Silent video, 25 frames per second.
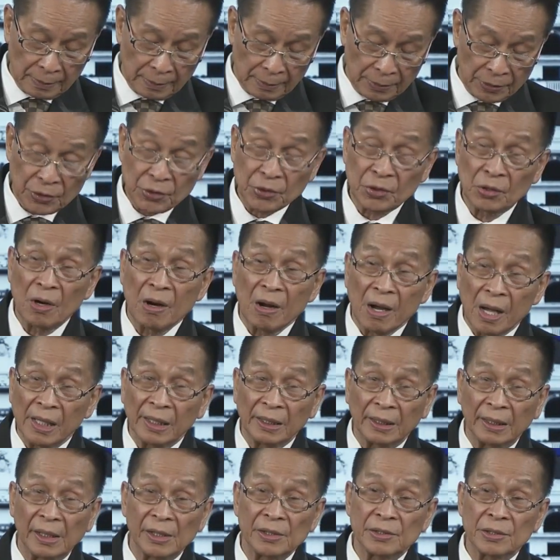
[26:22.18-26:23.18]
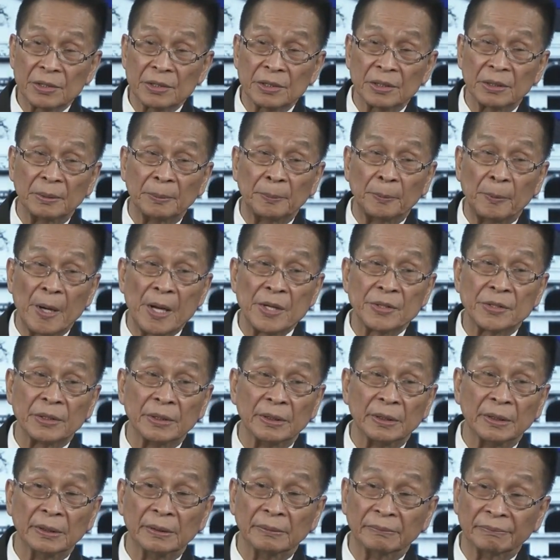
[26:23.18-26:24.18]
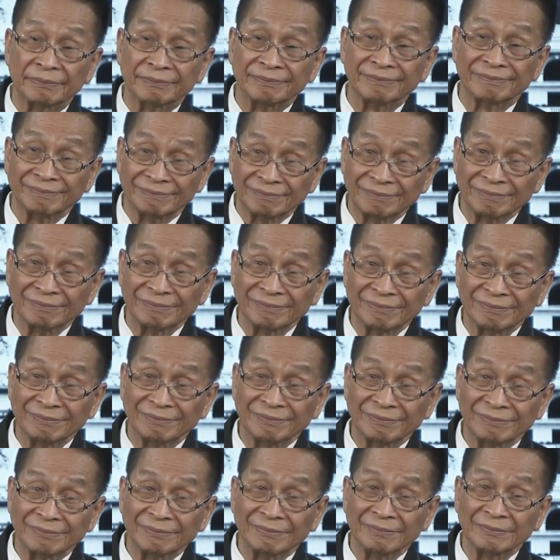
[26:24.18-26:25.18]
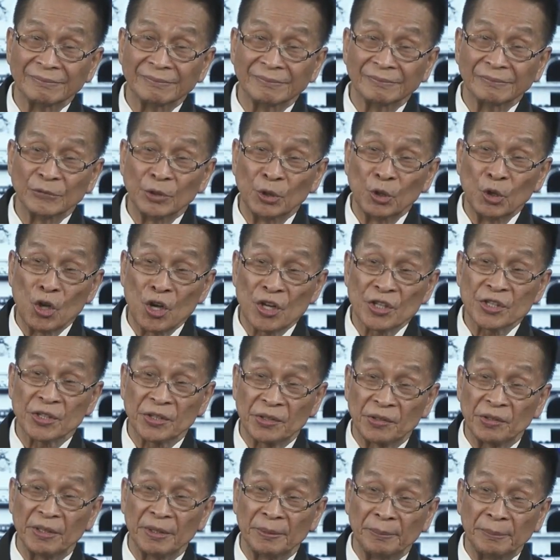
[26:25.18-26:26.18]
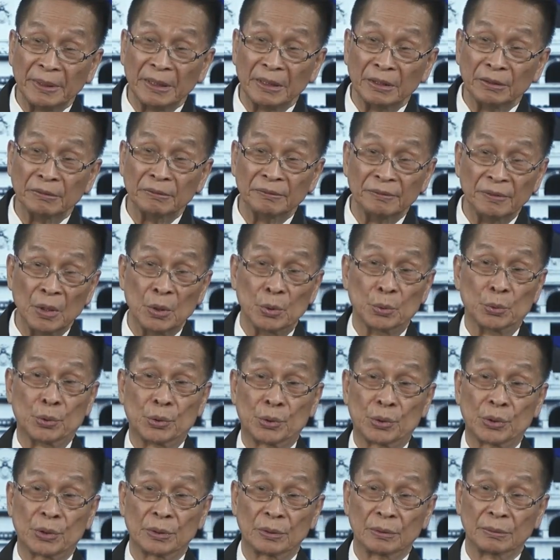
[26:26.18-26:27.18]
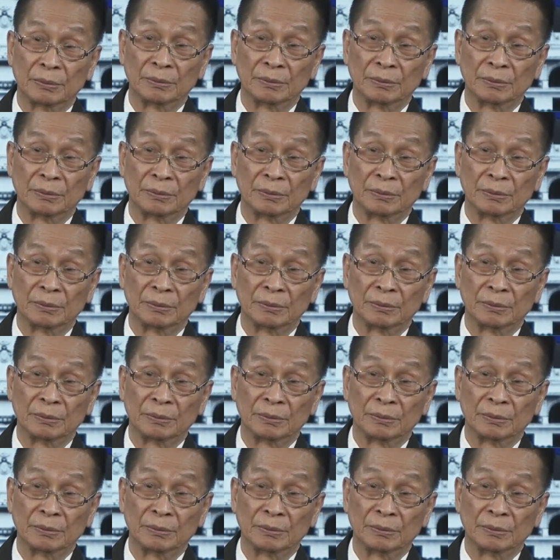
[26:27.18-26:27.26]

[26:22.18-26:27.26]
strong allegations that the president lost 3 million votes.